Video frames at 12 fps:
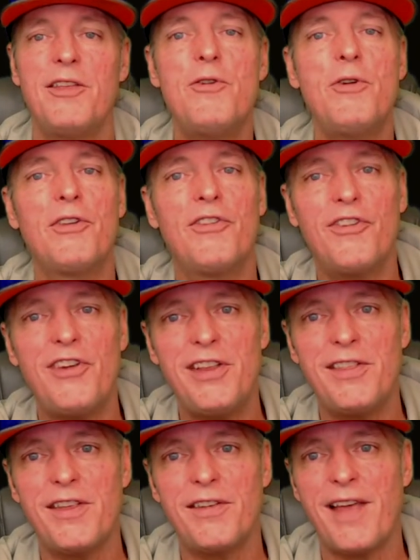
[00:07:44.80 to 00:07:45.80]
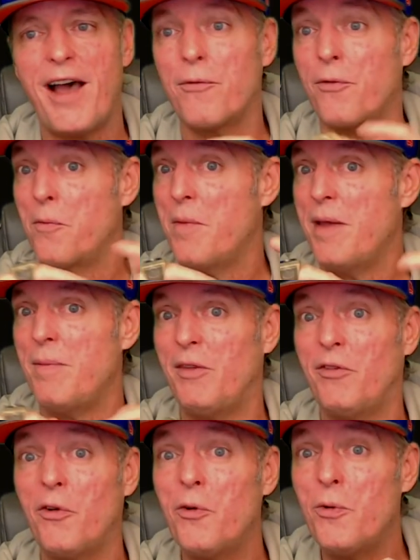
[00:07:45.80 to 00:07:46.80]
You could cheat this out for maybe
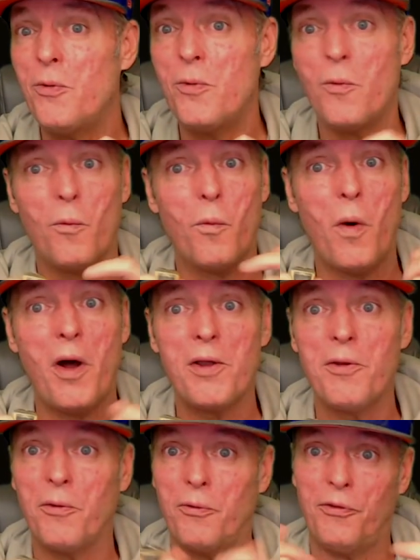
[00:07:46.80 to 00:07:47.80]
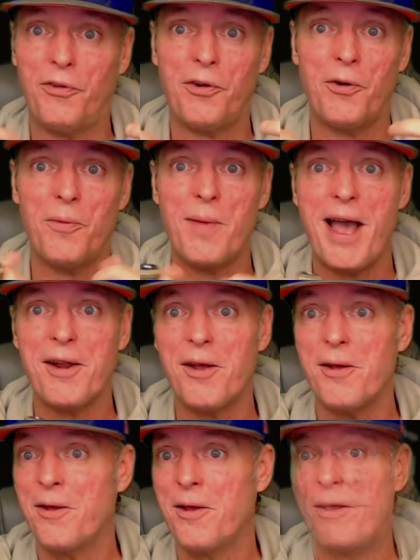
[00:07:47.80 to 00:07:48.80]
2, 1, 0
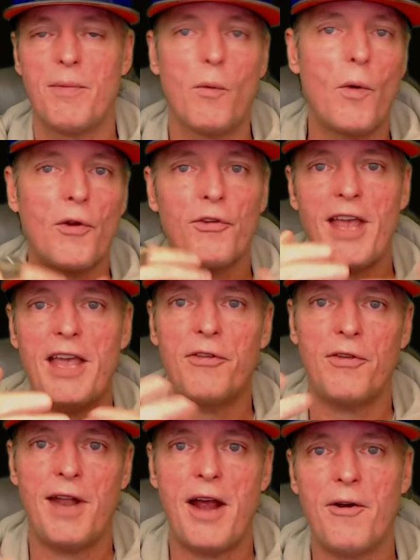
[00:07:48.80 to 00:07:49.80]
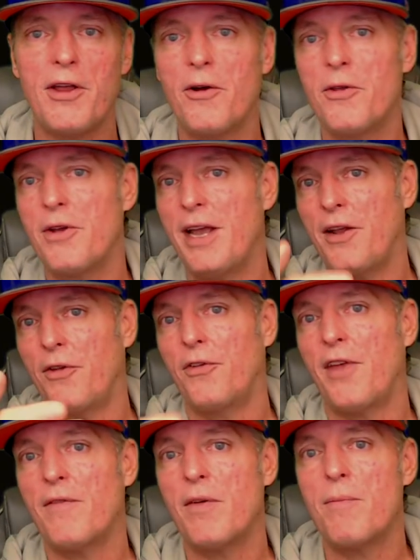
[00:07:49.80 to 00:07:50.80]
mana. But worst case scenario, you get a
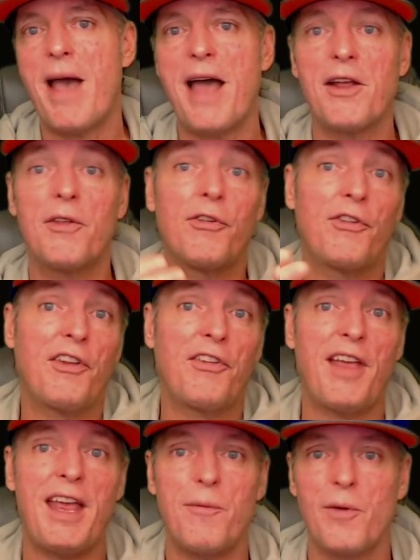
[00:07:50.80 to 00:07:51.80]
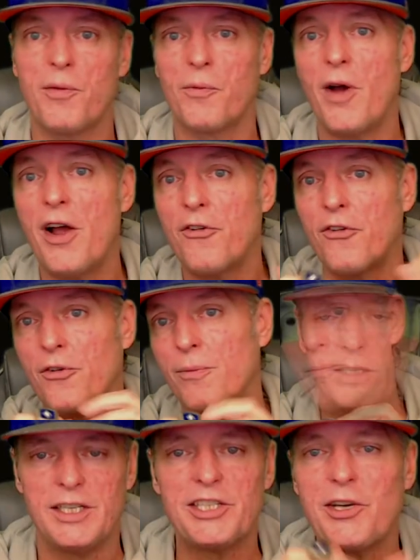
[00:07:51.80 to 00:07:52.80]
7 mana 6/8 with Rush.
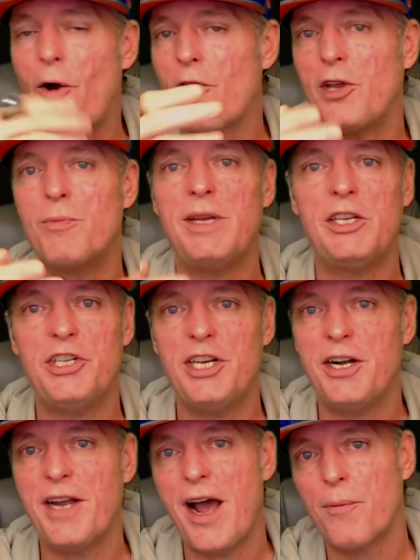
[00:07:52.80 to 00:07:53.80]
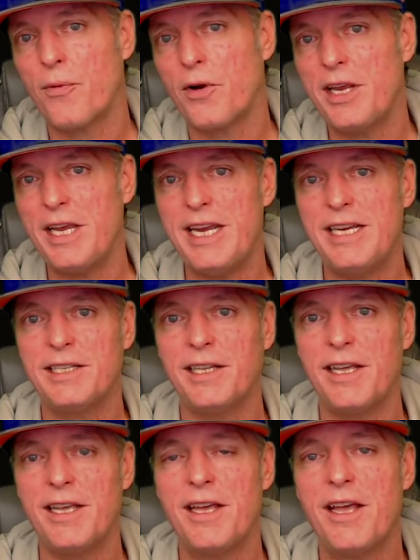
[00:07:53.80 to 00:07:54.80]
This card can be cheated out pretty
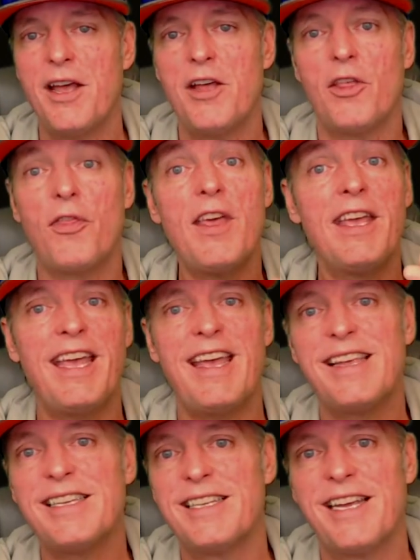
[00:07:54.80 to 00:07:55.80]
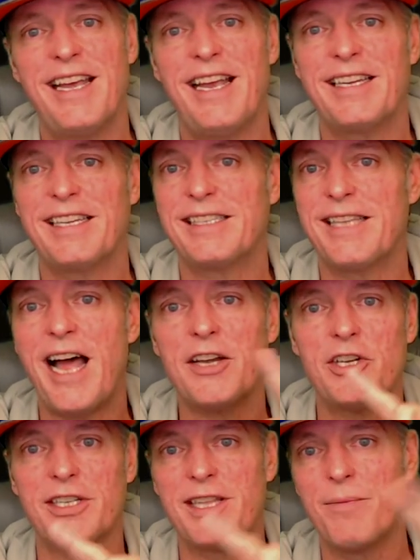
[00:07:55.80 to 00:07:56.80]
easily. The thing is it's not
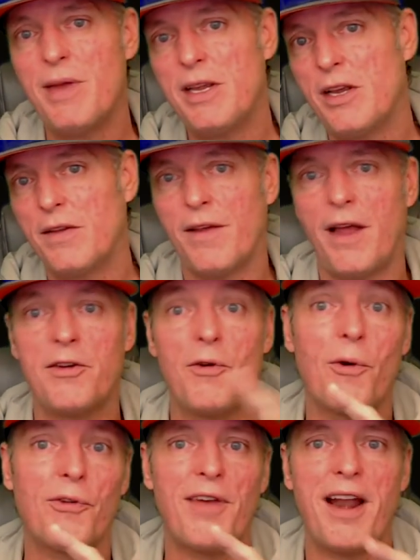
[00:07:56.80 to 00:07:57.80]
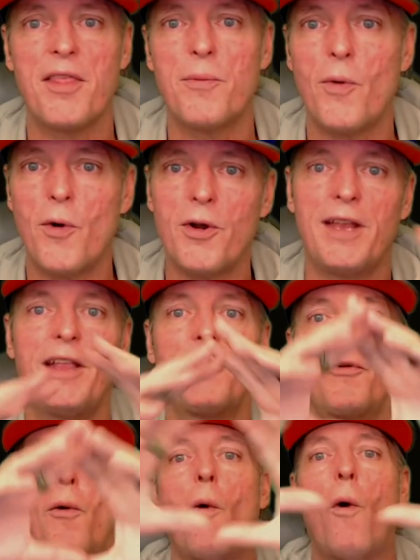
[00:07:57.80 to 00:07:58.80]
just the minions on your side of the board,
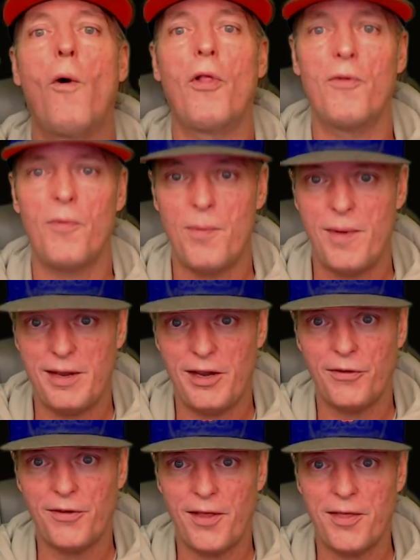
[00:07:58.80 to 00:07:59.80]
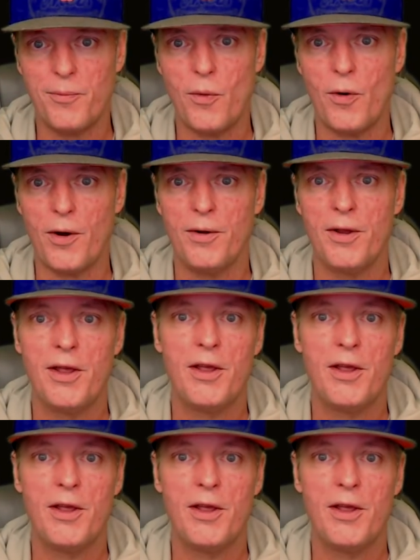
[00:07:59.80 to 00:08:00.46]
it's all of the minions on the board.